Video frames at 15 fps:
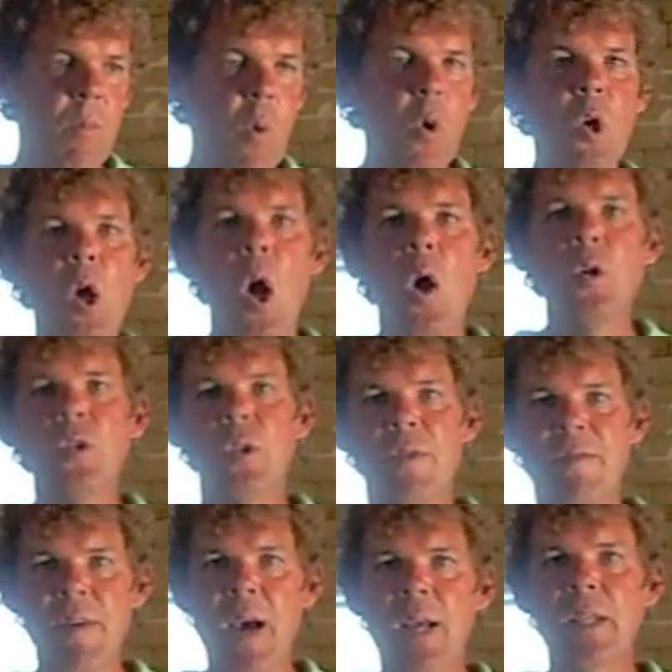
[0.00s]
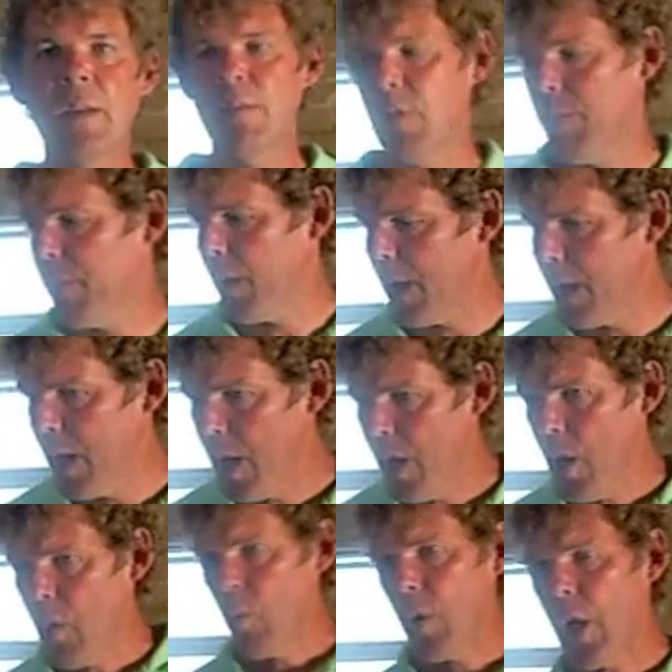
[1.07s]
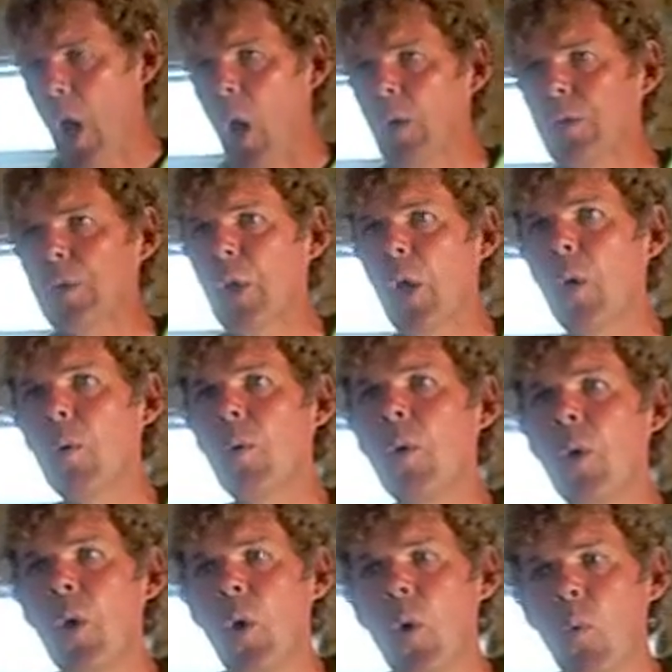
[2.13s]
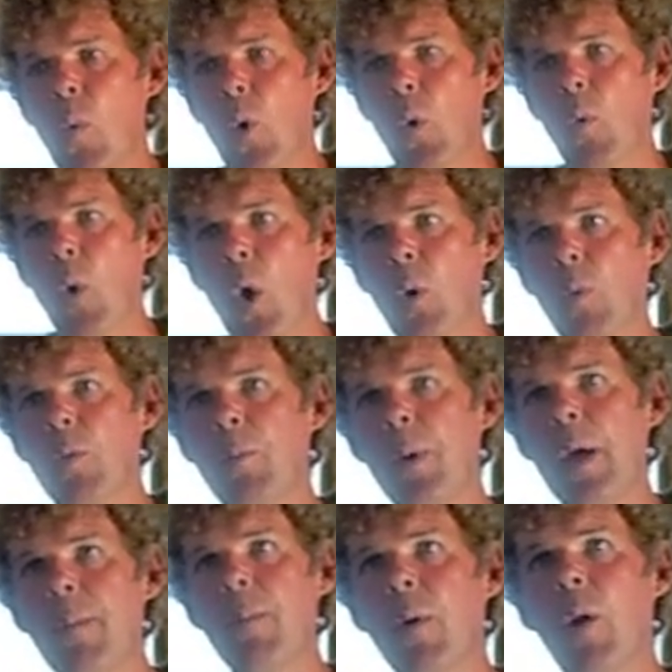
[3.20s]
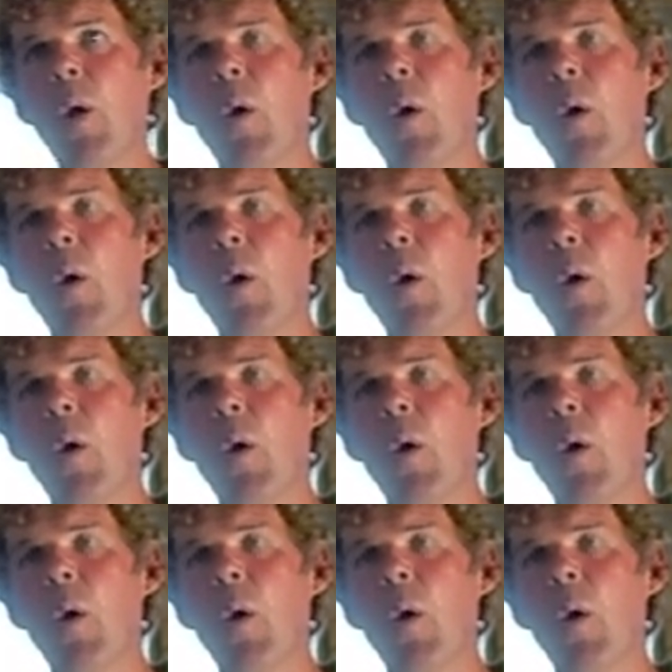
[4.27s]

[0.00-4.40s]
more cost effectively. But we also want to work with people